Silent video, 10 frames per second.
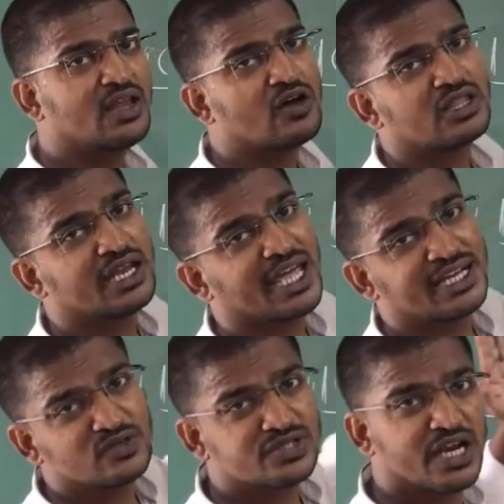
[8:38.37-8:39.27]
or the
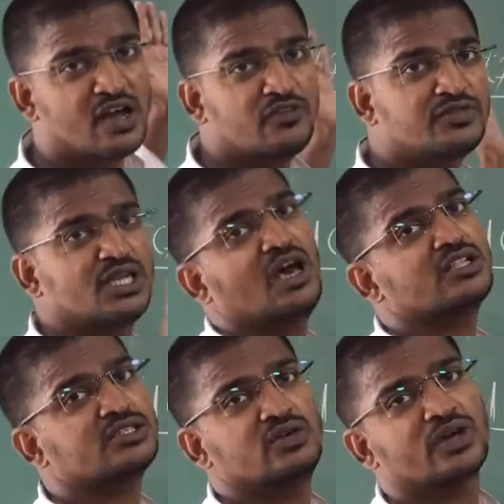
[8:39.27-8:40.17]
negative side of 3
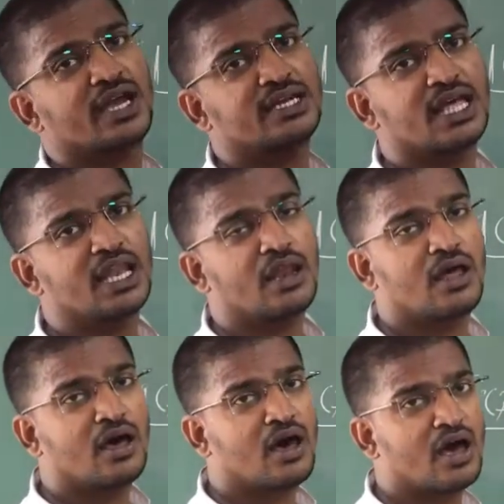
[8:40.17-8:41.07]
also you can tell.
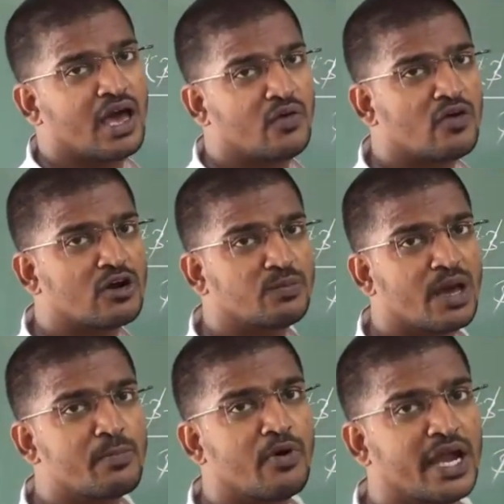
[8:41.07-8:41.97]
Have you got
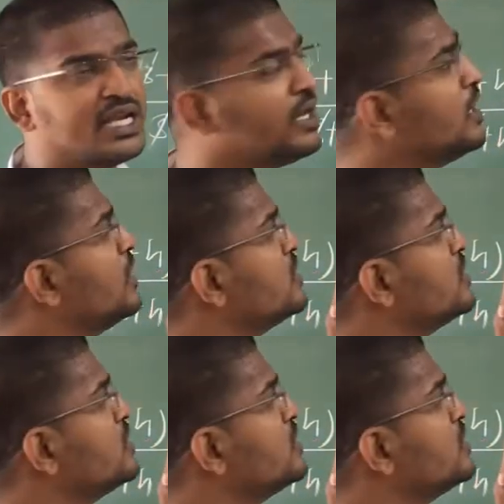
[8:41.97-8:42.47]
my point?